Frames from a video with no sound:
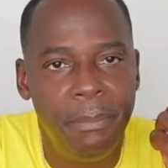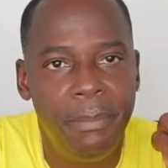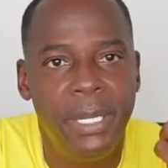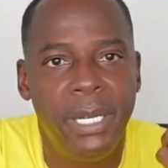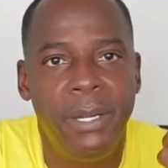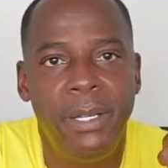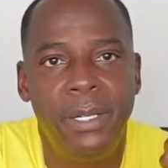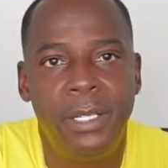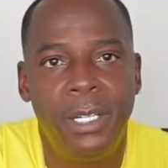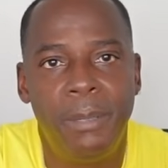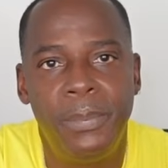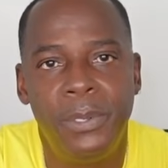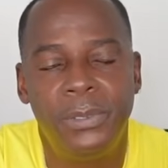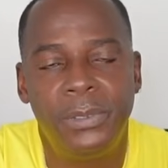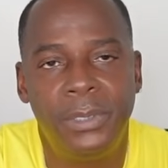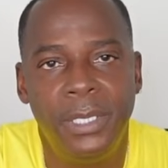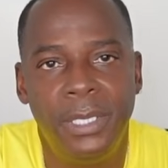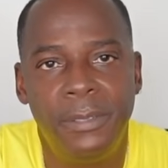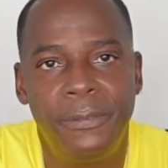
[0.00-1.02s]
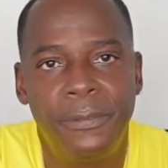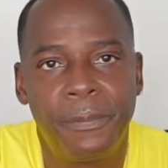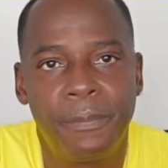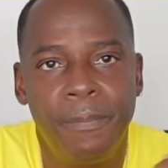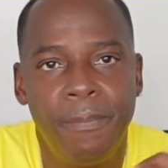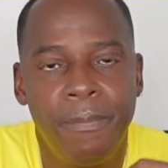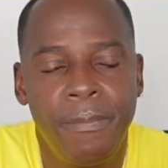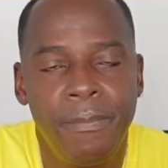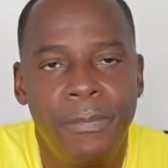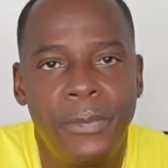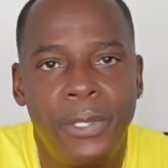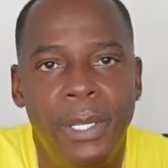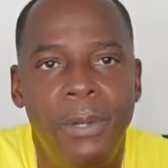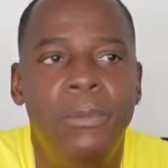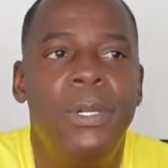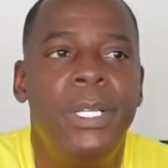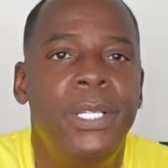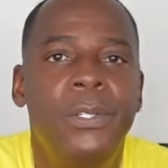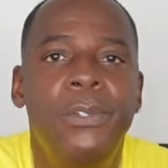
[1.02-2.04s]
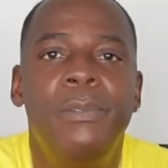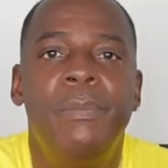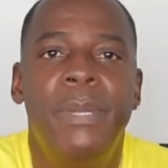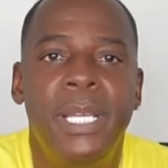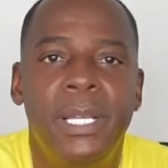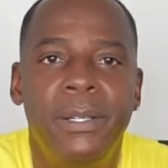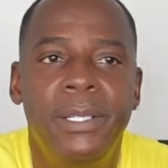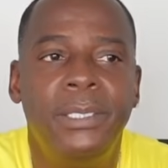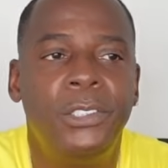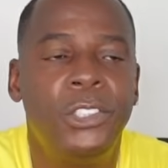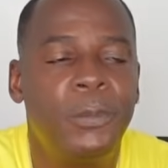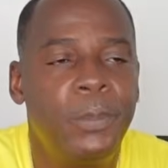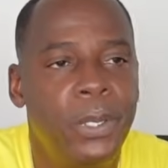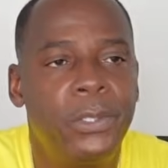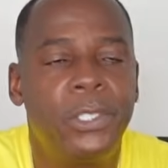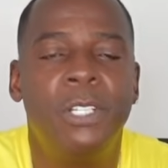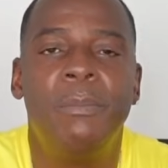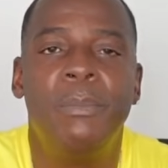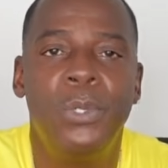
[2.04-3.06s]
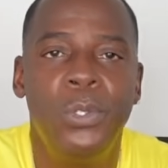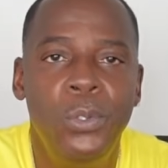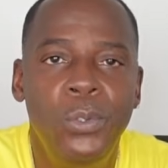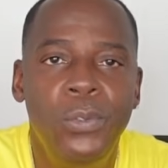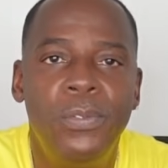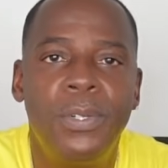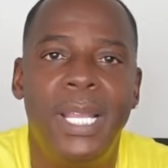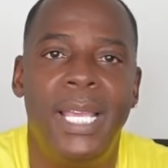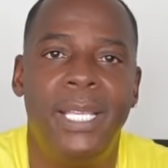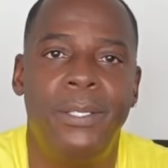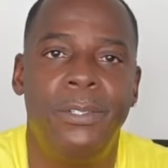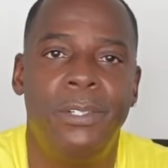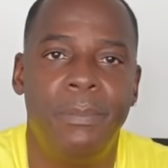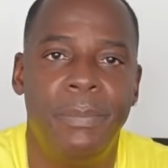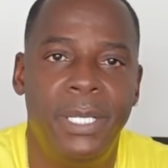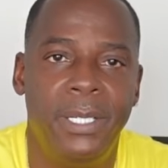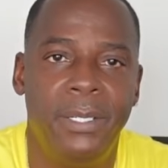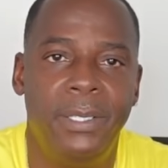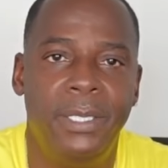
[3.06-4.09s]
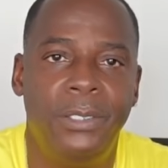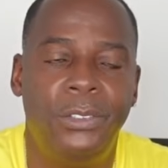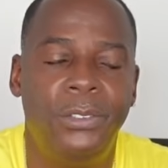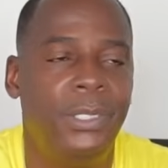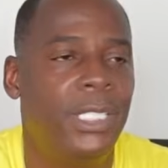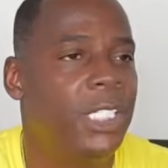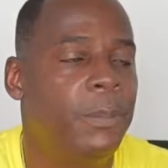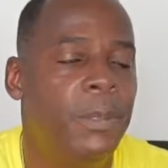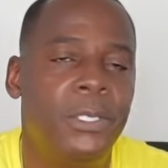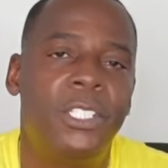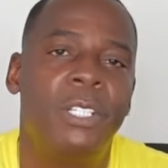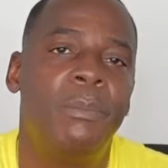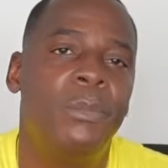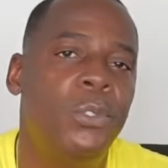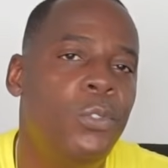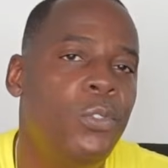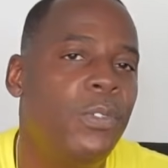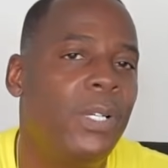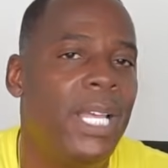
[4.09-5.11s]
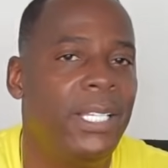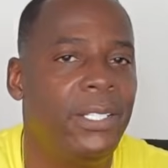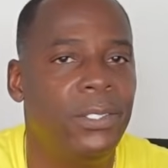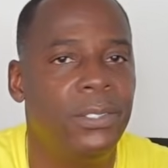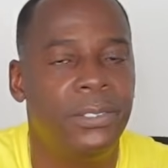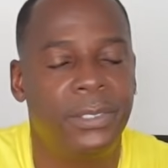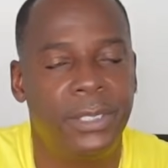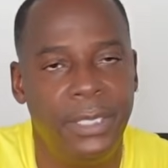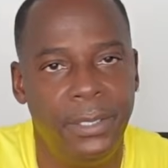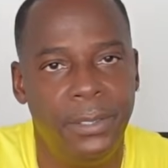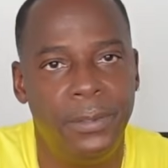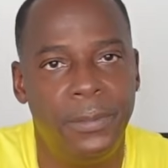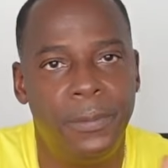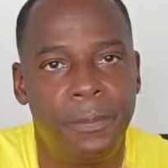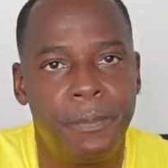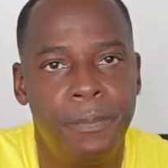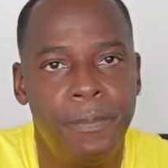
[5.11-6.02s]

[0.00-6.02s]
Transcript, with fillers: married couple stuff. And when you married, you're supposed to move like you're married. You're not supposed to move like you're single.